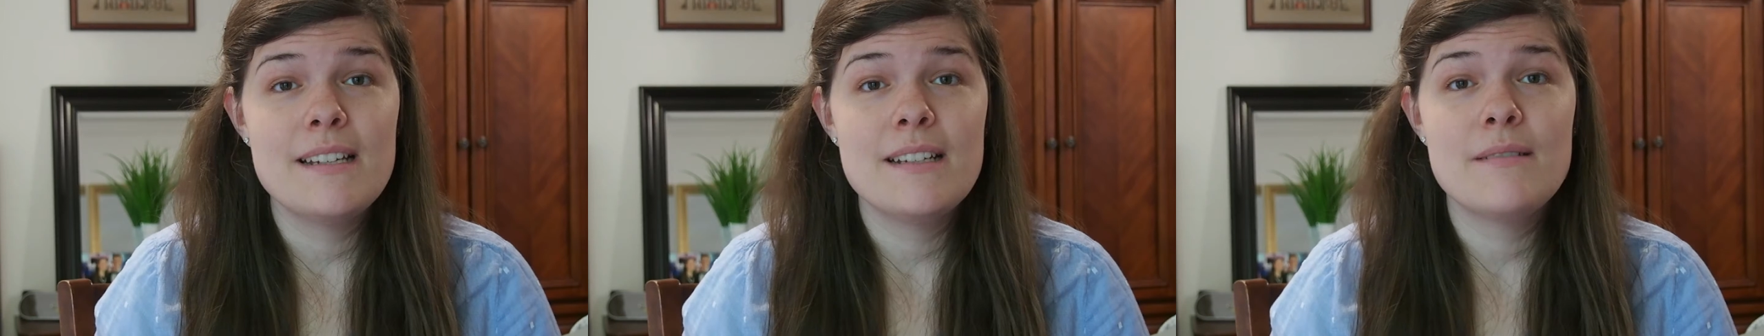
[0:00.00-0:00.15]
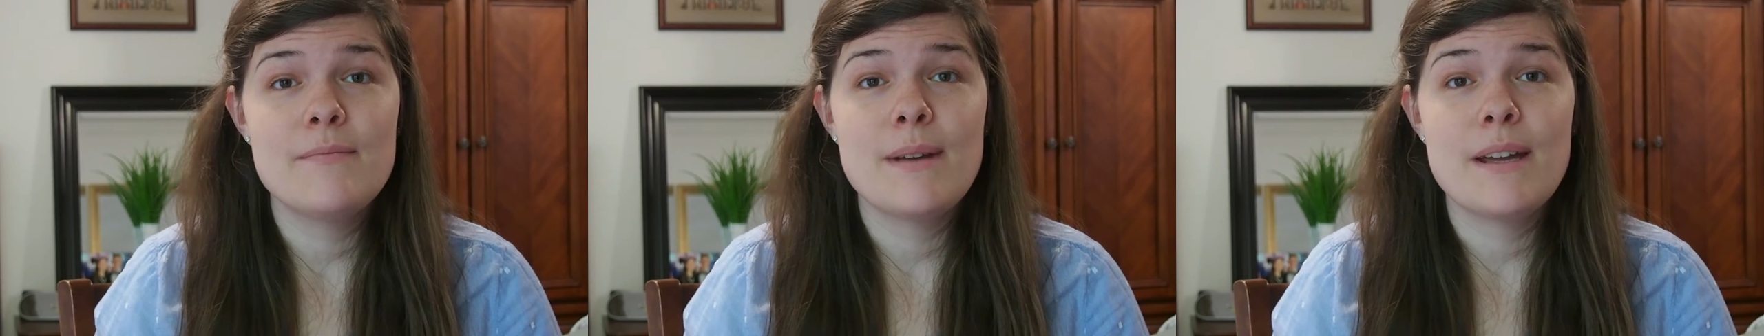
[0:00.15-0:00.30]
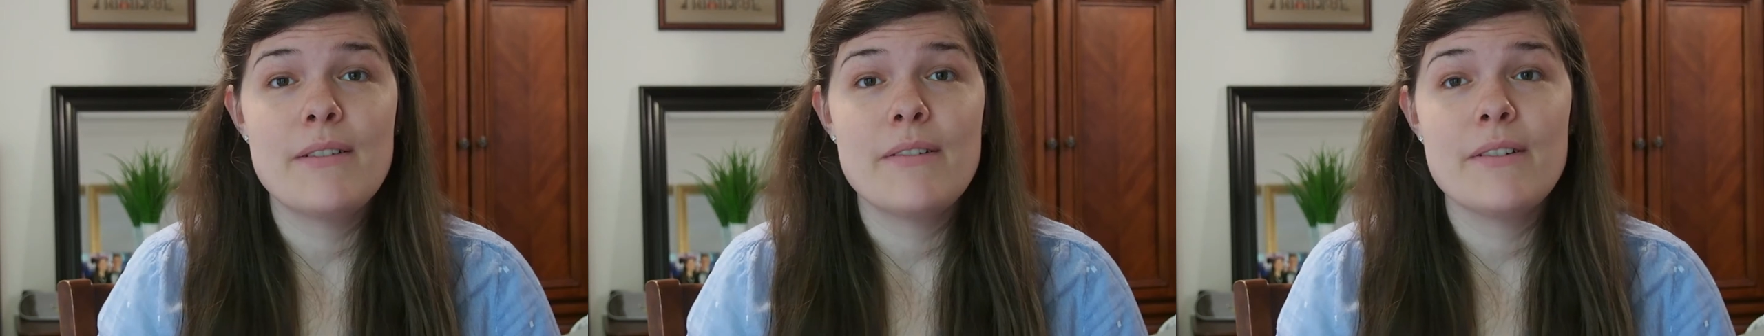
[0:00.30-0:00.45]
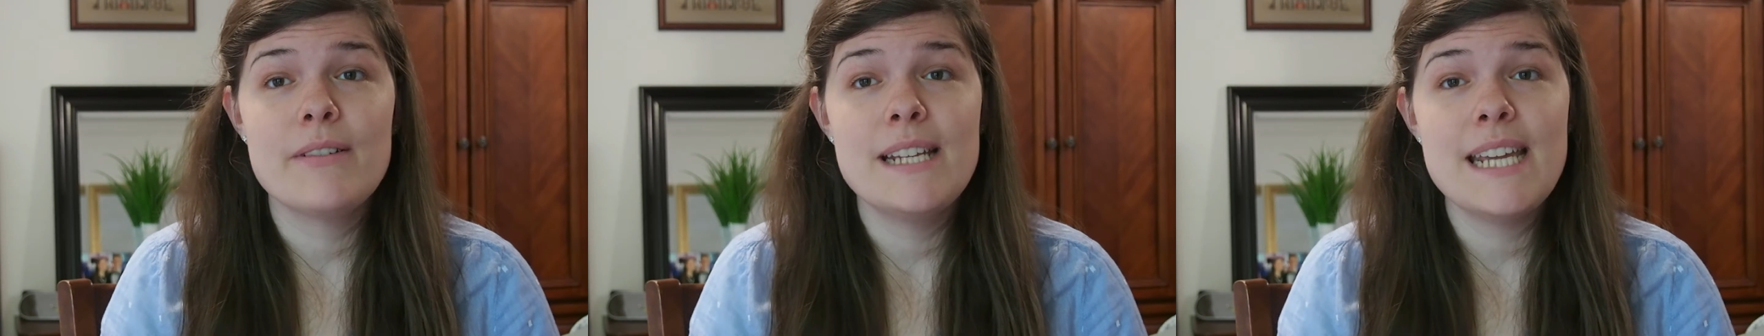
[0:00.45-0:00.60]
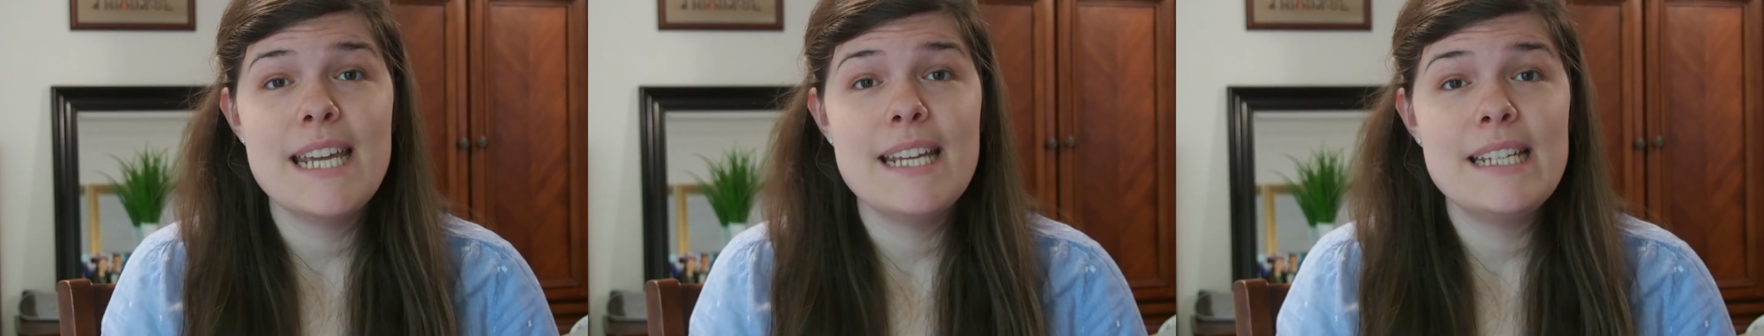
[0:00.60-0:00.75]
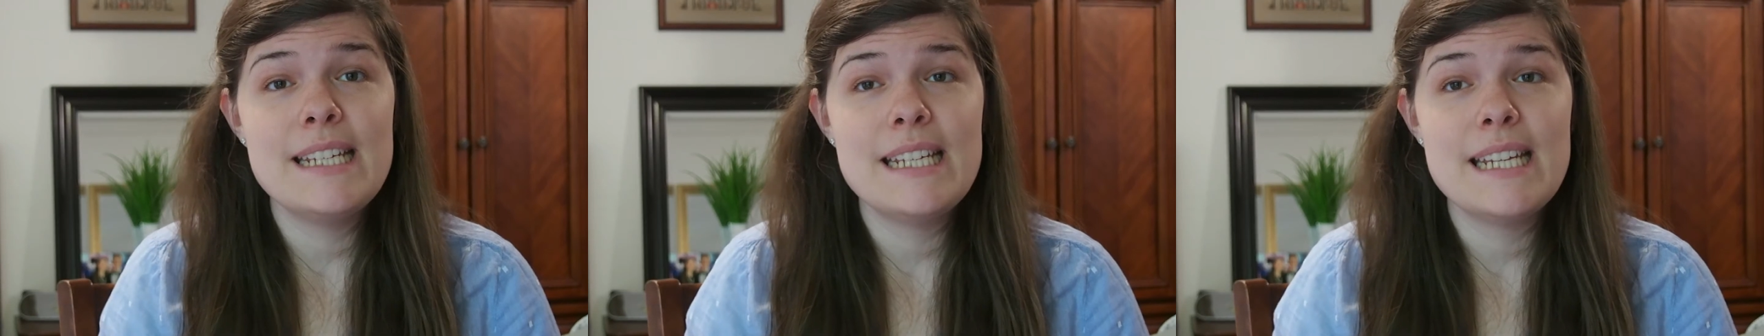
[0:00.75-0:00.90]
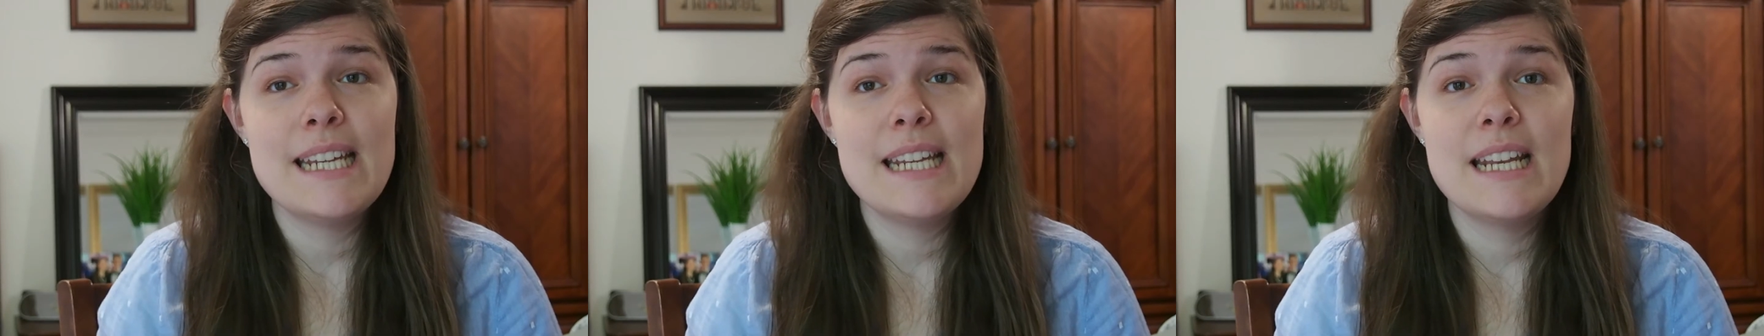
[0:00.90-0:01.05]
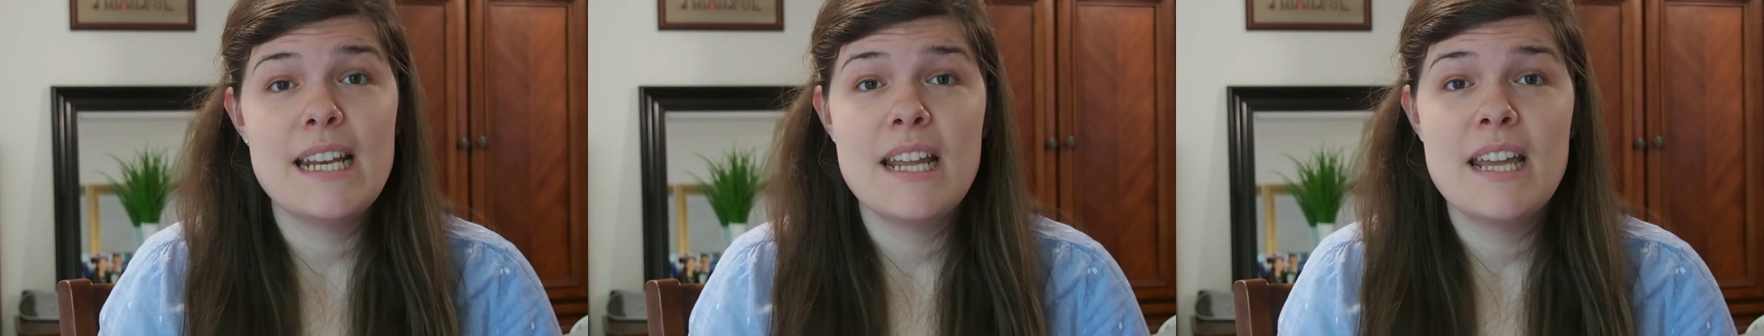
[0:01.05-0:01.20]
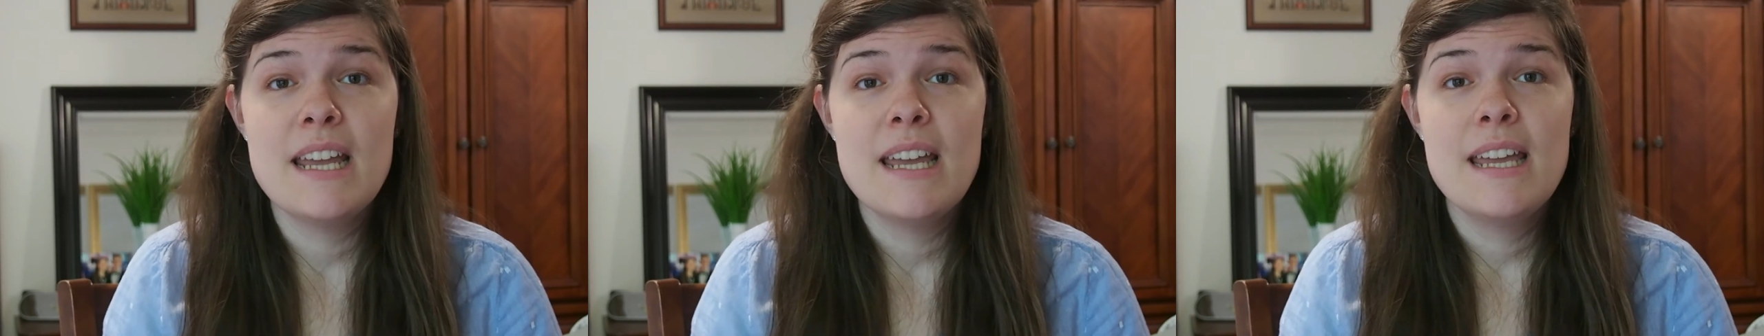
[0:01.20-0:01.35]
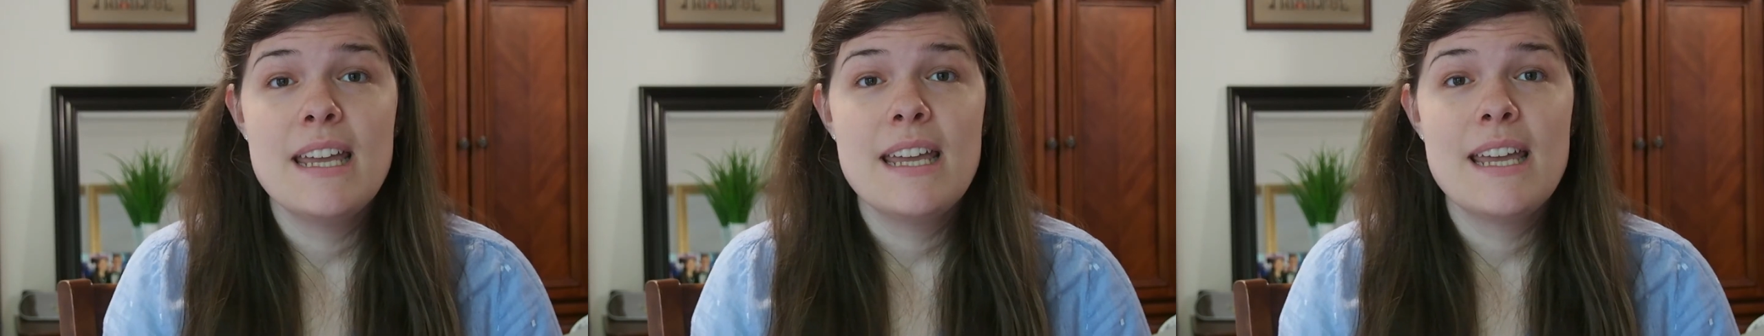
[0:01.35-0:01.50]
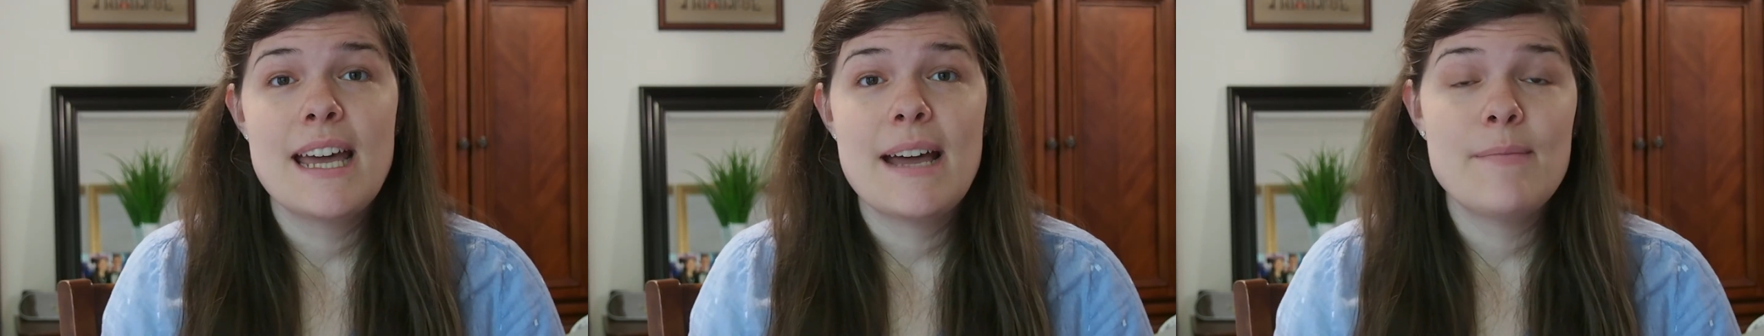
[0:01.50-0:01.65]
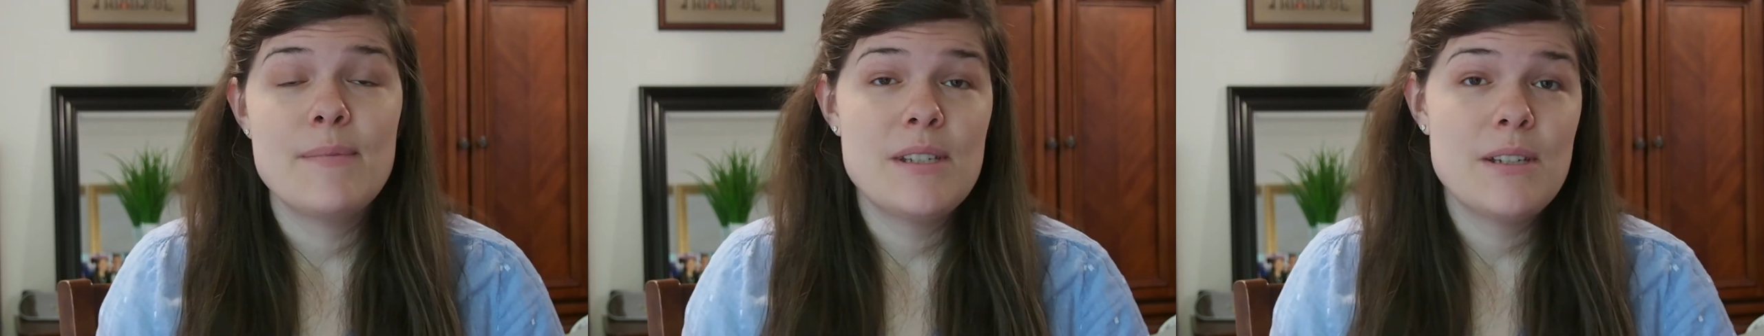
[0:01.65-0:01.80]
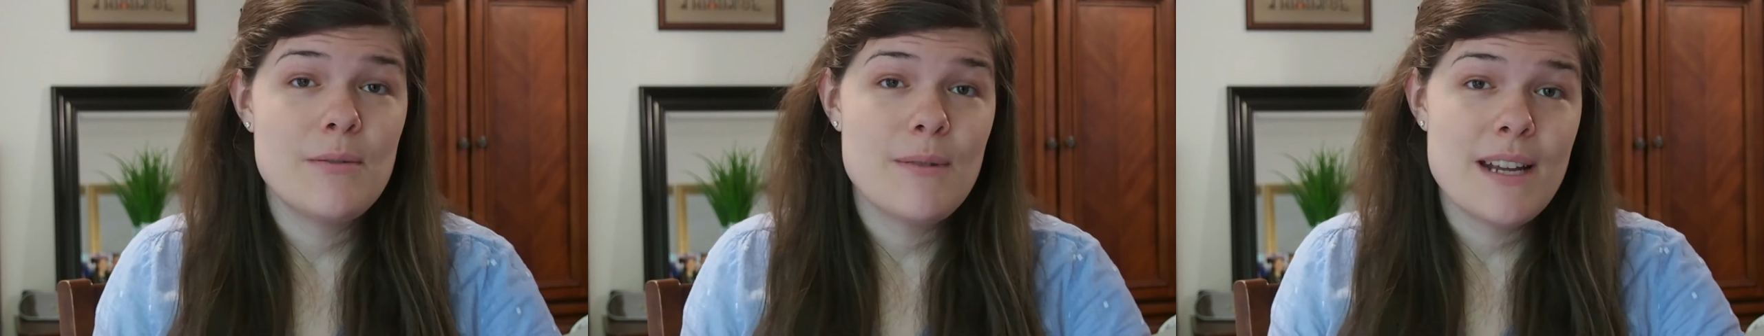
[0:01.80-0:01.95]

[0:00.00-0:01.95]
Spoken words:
my rotation. I'm still